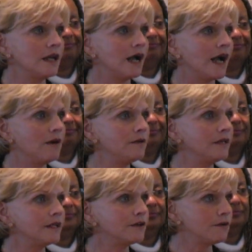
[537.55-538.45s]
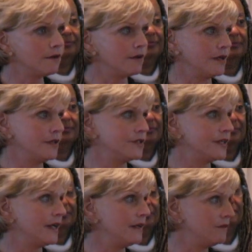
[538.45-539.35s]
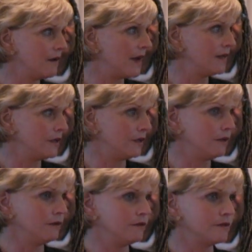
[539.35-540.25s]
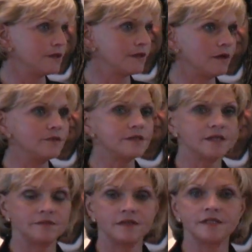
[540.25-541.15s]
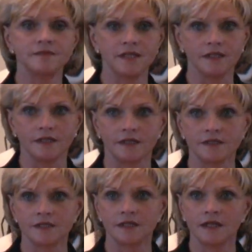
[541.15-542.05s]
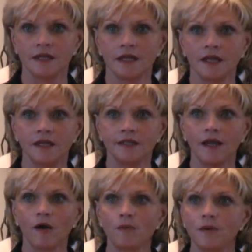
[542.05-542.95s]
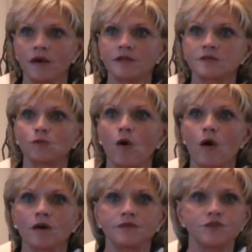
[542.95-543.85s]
I would encourage and invite you to come to some of these meetings and to help us walk the